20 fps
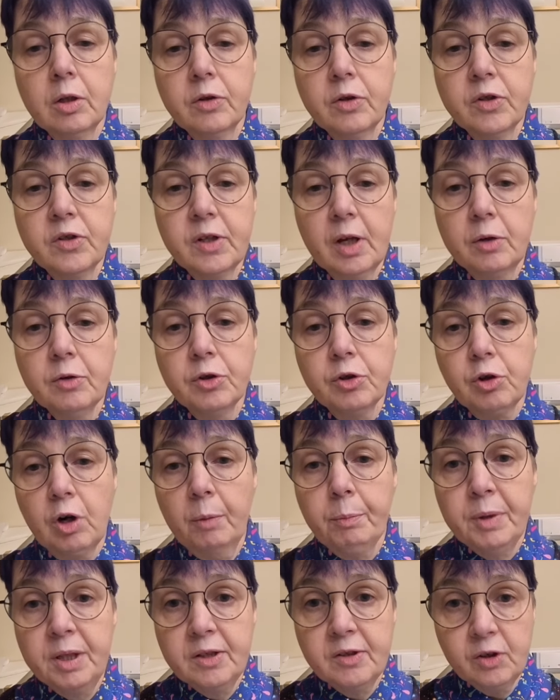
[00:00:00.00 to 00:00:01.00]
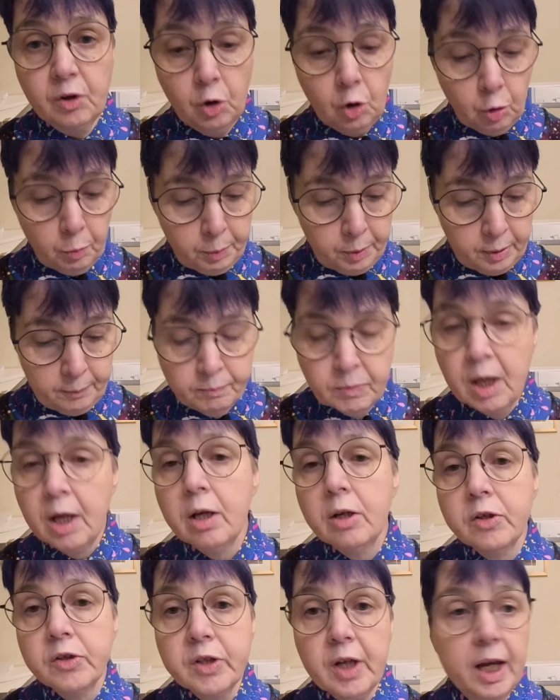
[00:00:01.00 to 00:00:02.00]
the Sew Scrappy top.
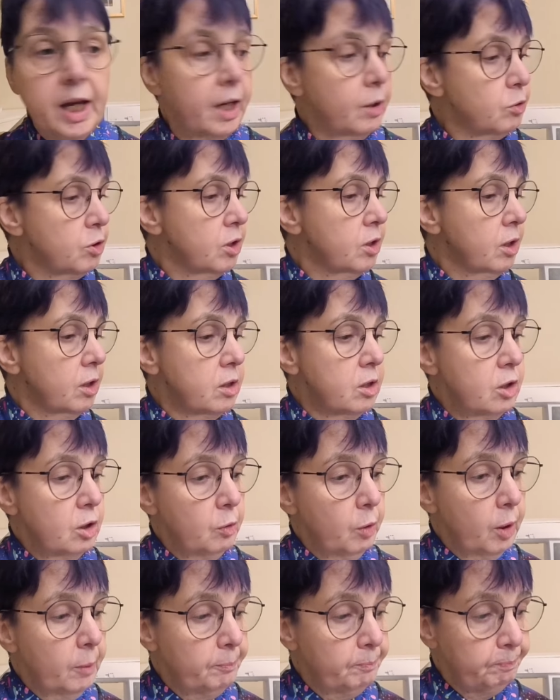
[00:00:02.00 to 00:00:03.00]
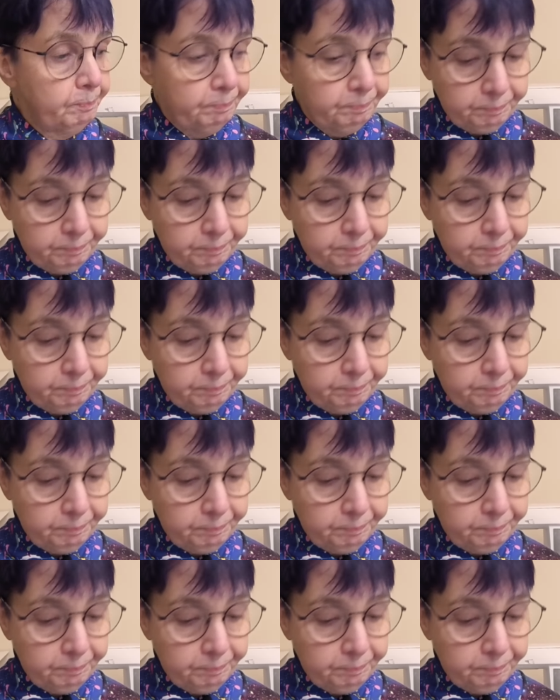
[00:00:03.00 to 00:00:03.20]
So how did I do it?